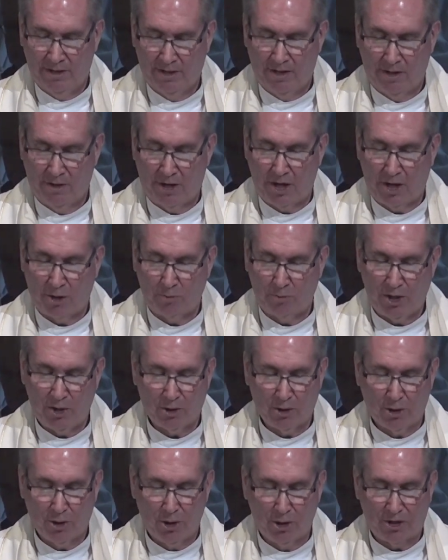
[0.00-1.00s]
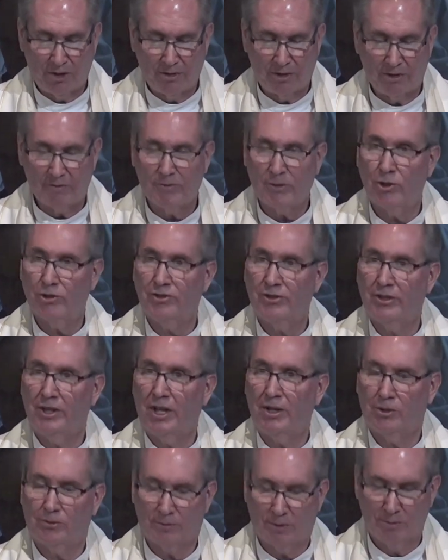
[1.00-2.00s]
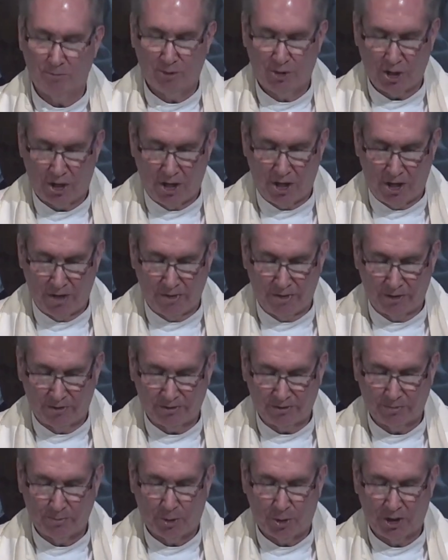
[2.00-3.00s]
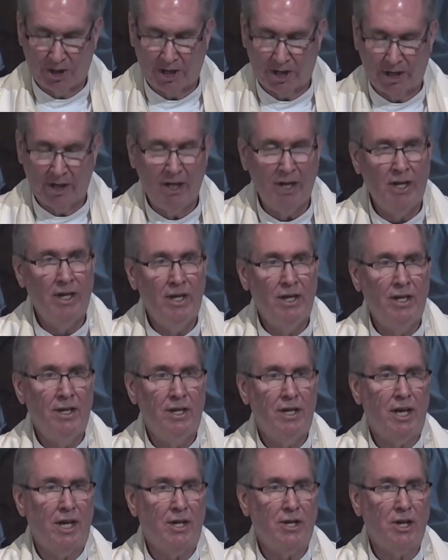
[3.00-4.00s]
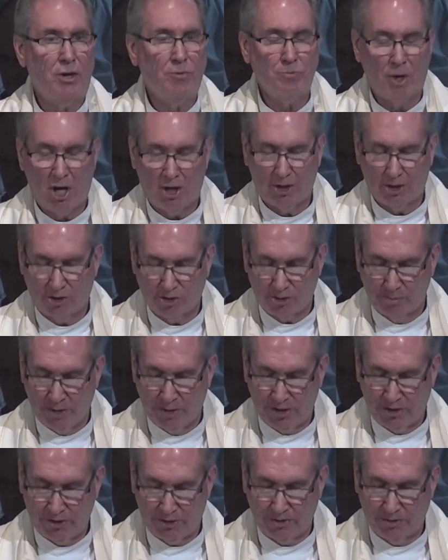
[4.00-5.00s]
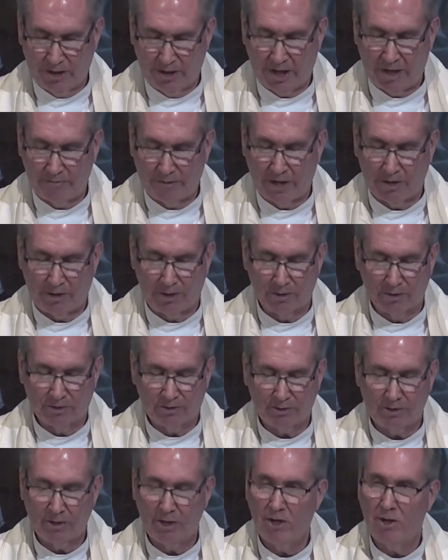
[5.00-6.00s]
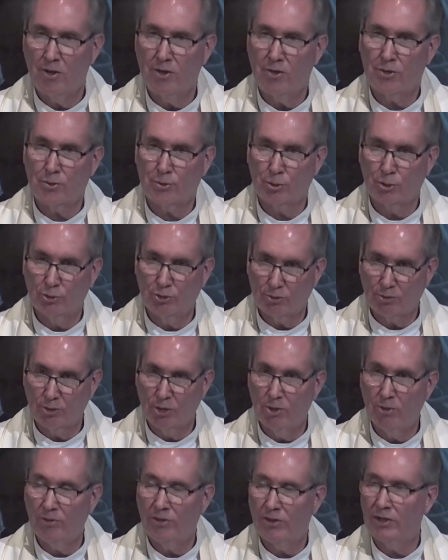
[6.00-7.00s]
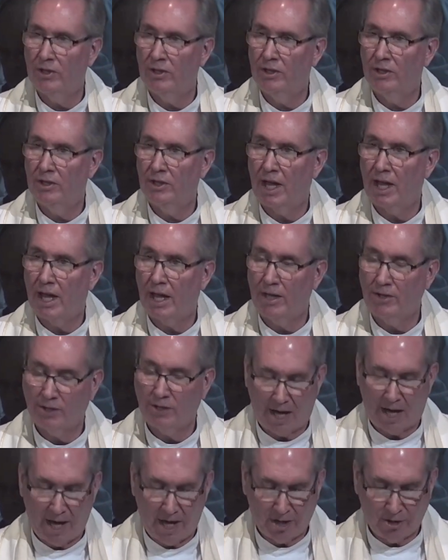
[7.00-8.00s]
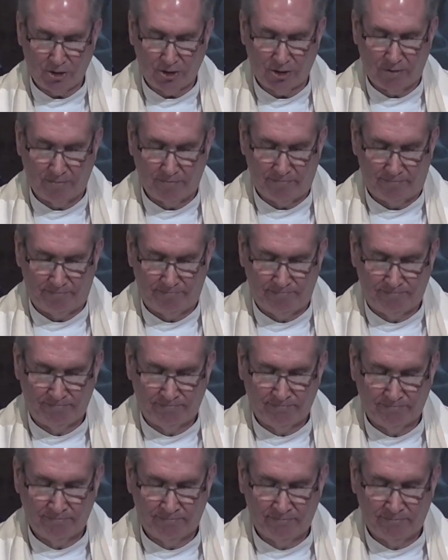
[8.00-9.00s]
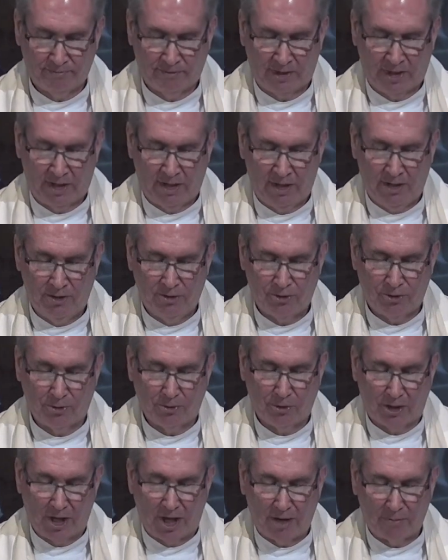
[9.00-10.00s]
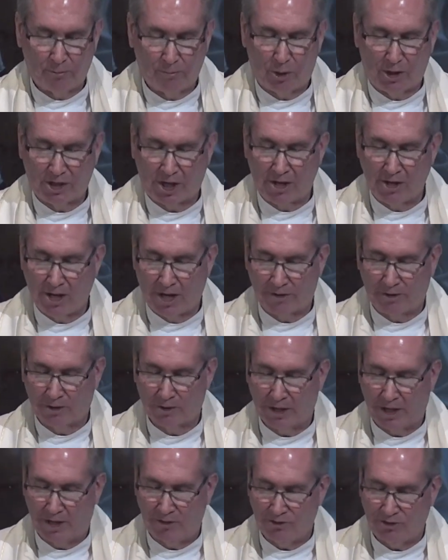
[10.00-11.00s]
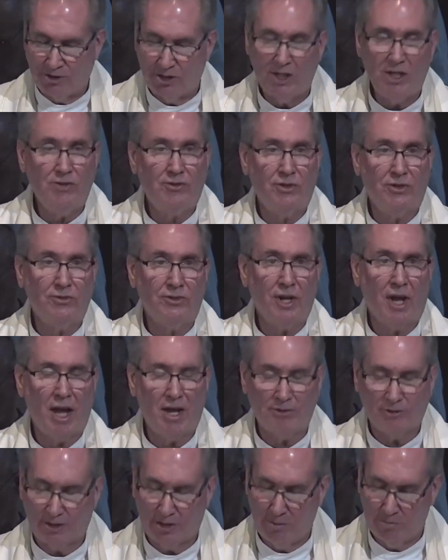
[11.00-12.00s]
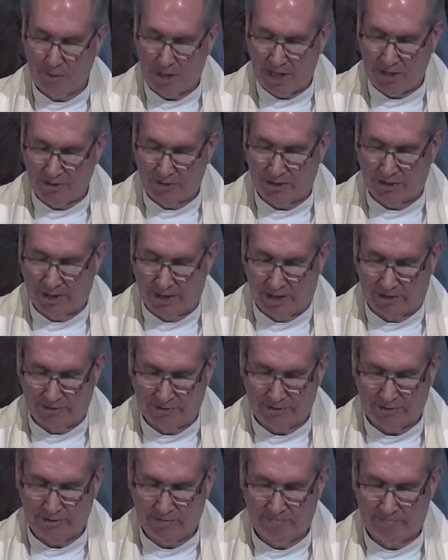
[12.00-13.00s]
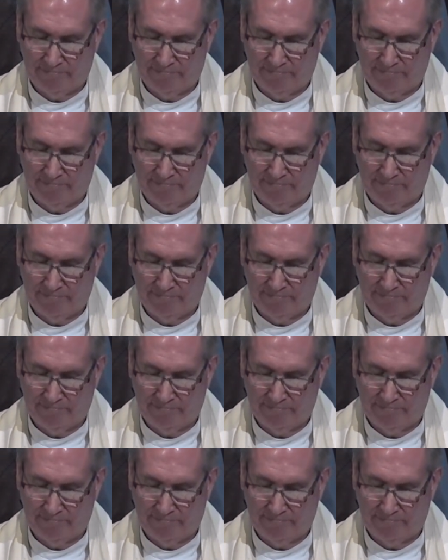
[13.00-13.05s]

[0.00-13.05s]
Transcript: then we heard in the first letter from John this morning an admonishment to love others through truth and action, to love one another as Jesus has commanded us.